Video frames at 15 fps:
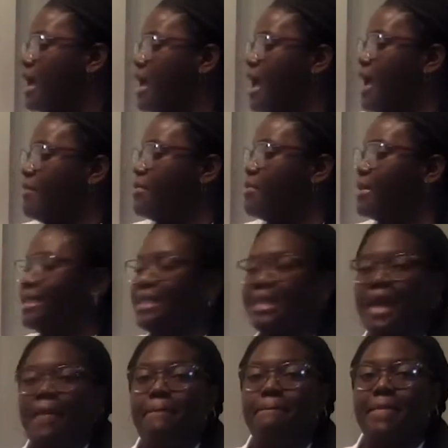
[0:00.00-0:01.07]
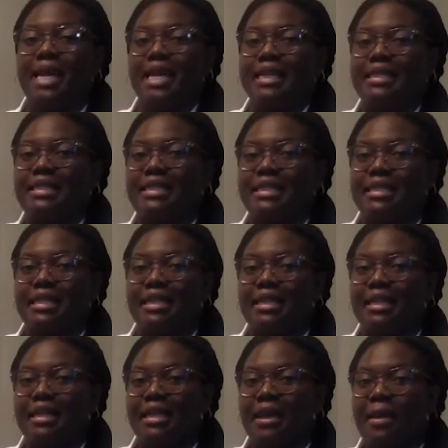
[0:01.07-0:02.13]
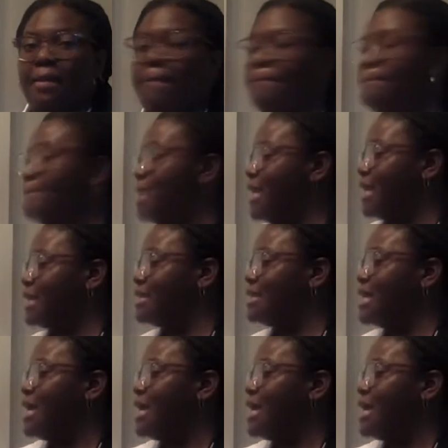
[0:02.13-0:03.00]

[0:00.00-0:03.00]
Everyone say mix. Mix.